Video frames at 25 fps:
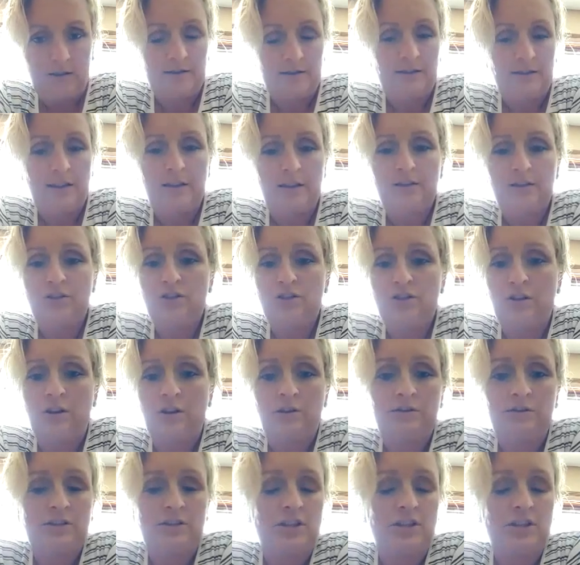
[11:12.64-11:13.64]
This
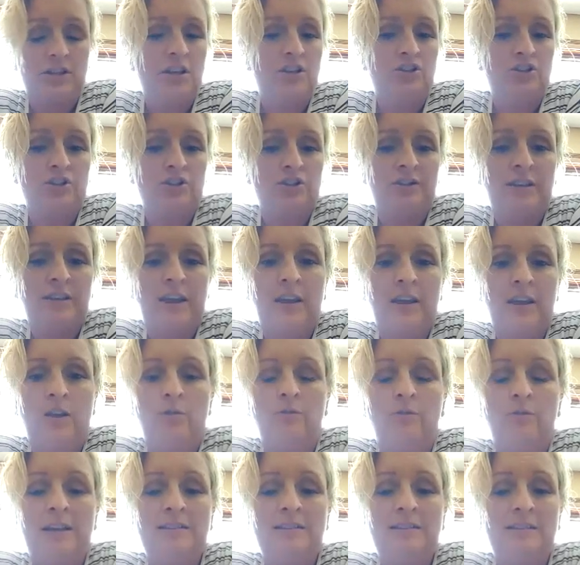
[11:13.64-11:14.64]
should take
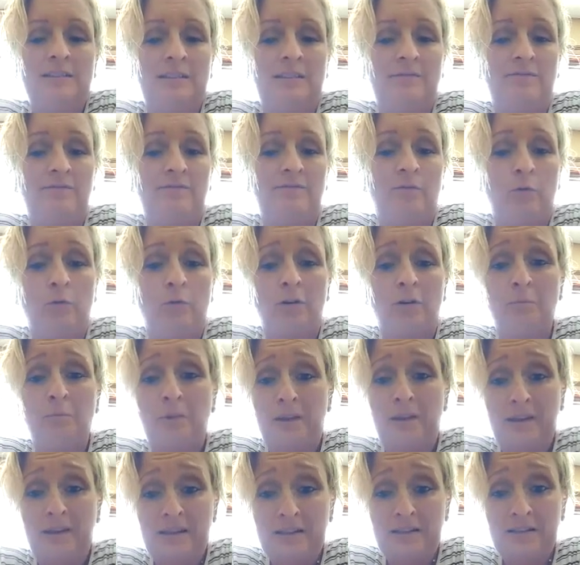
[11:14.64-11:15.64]
you less than 4
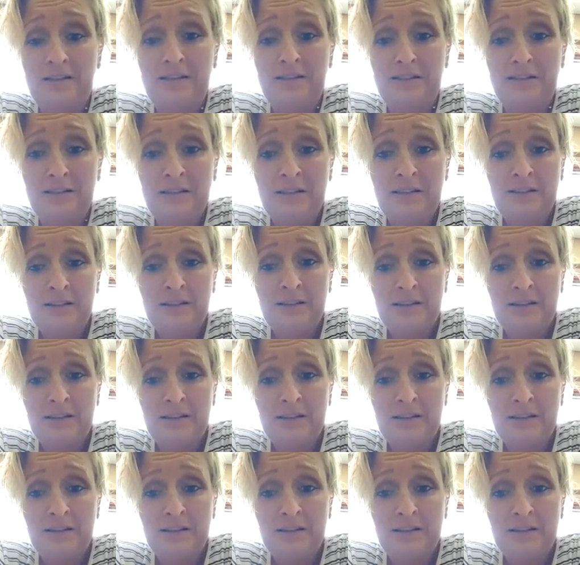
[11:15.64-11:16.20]
minutes